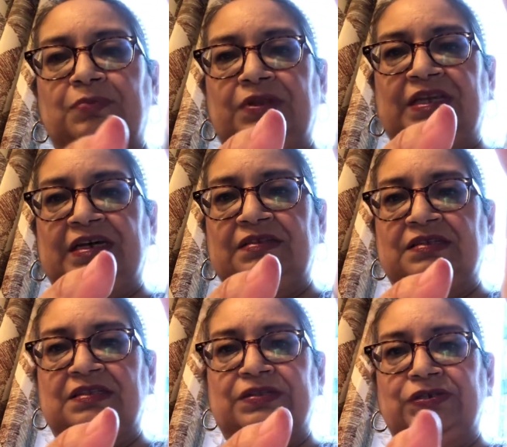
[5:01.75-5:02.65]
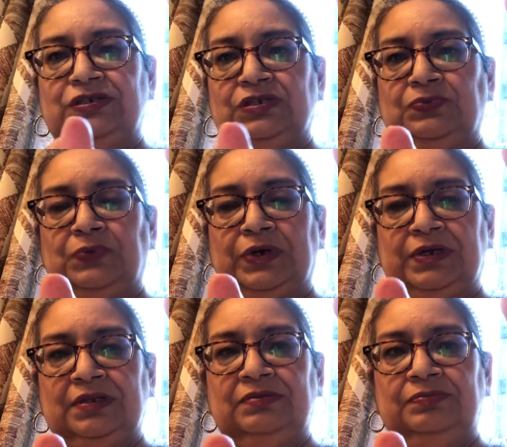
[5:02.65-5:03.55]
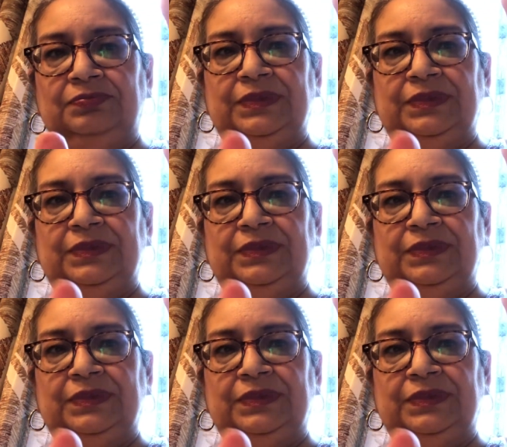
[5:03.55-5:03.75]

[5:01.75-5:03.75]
But that's this one.